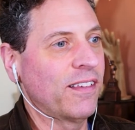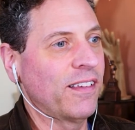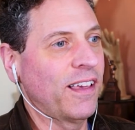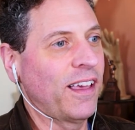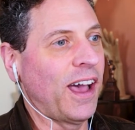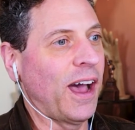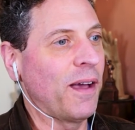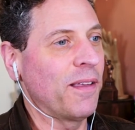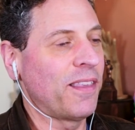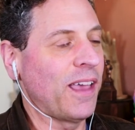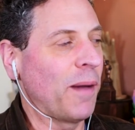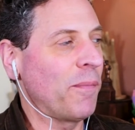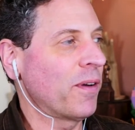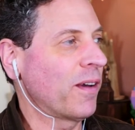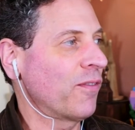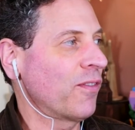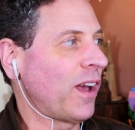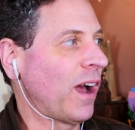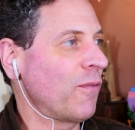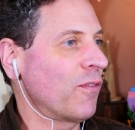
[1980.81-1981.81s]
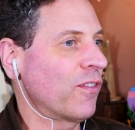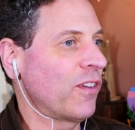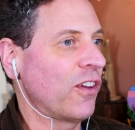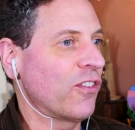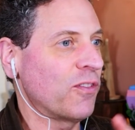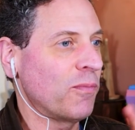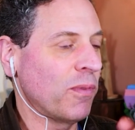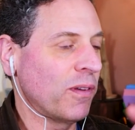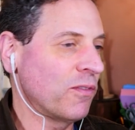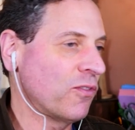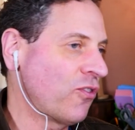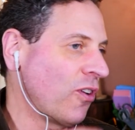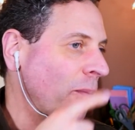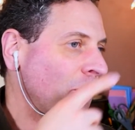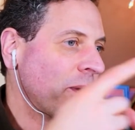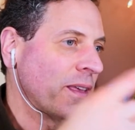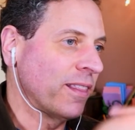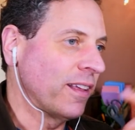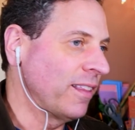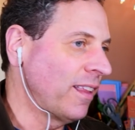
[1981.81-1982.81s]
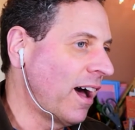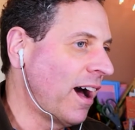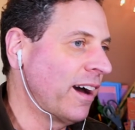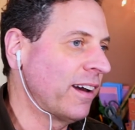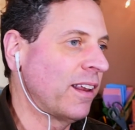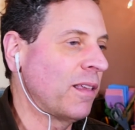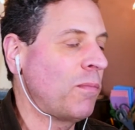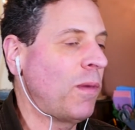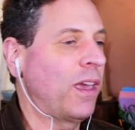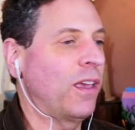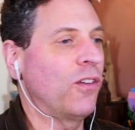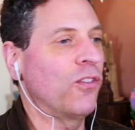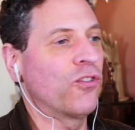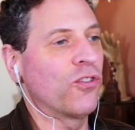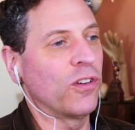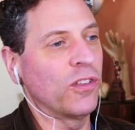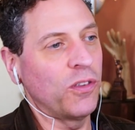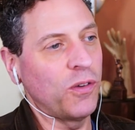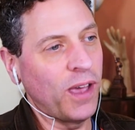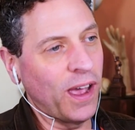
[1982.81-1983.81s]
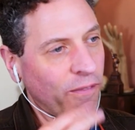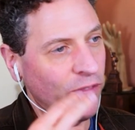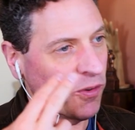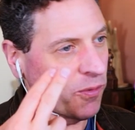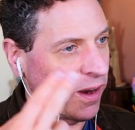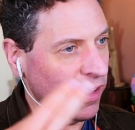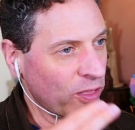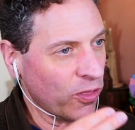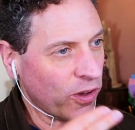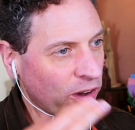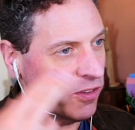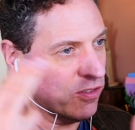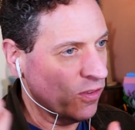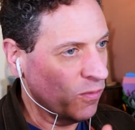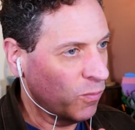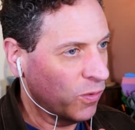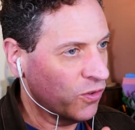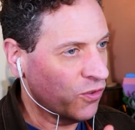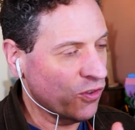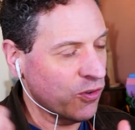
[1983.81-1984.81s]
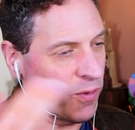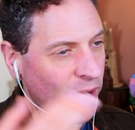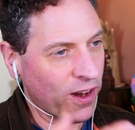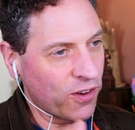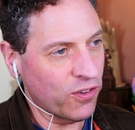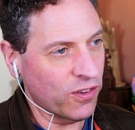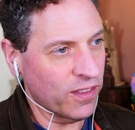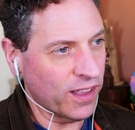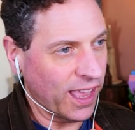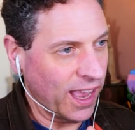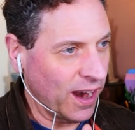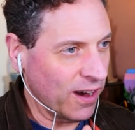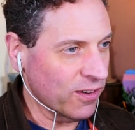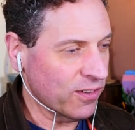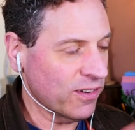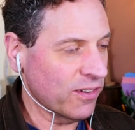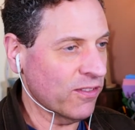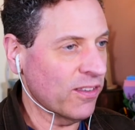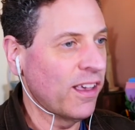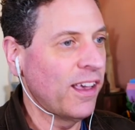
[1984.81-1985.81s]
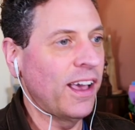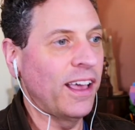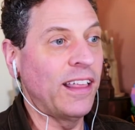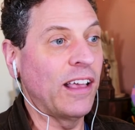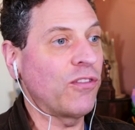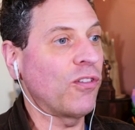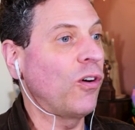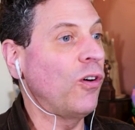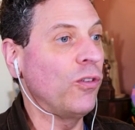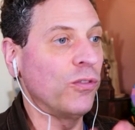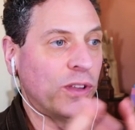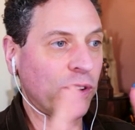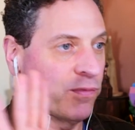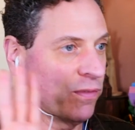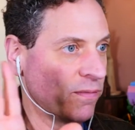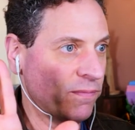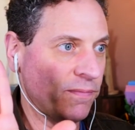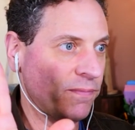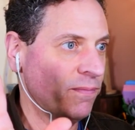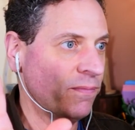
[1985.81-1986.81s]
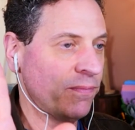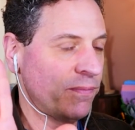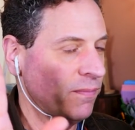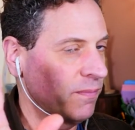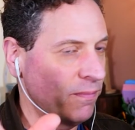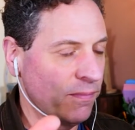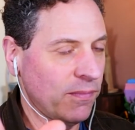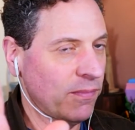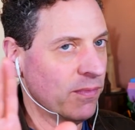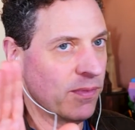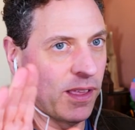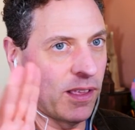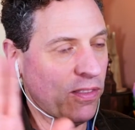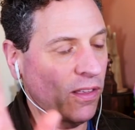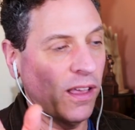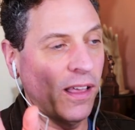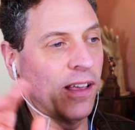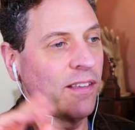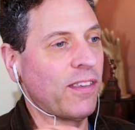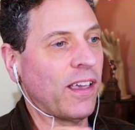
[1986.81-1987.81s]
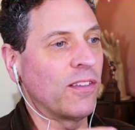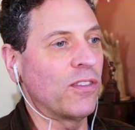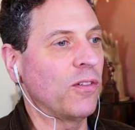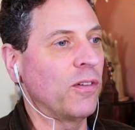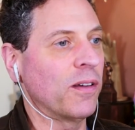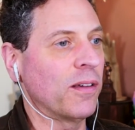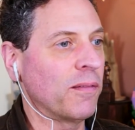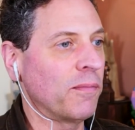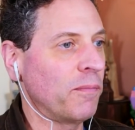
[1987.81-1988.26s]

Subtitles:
topic of conversation, but jumping the line and making sure that you have the right looks and which direction the characters, and that's a whole different, that's like doing